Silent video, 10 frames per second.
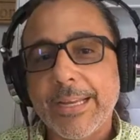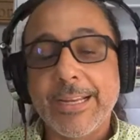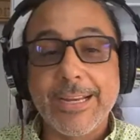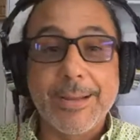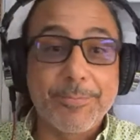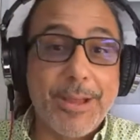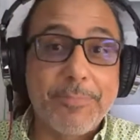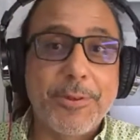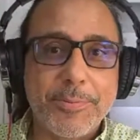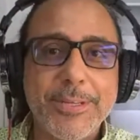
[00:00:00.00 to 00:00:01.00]
again,
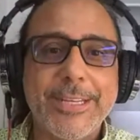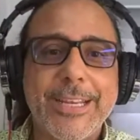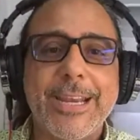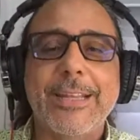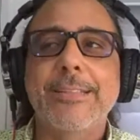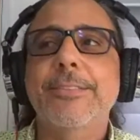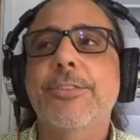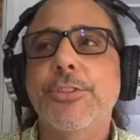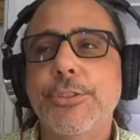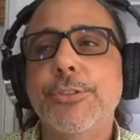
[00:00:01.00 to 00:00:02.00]
I'm communicating
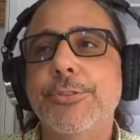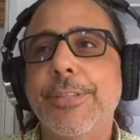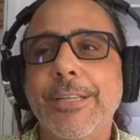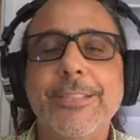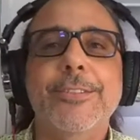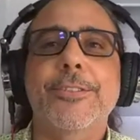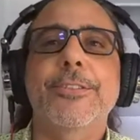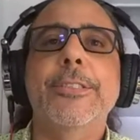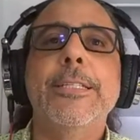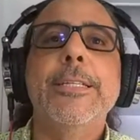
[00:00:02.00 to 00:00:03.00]
to you, the
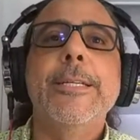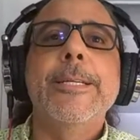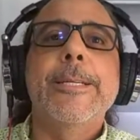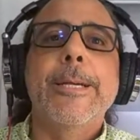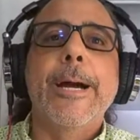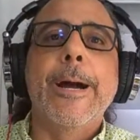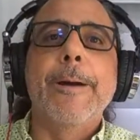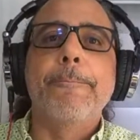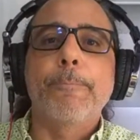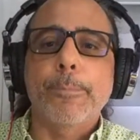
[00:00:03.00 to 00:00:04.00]
listener, um,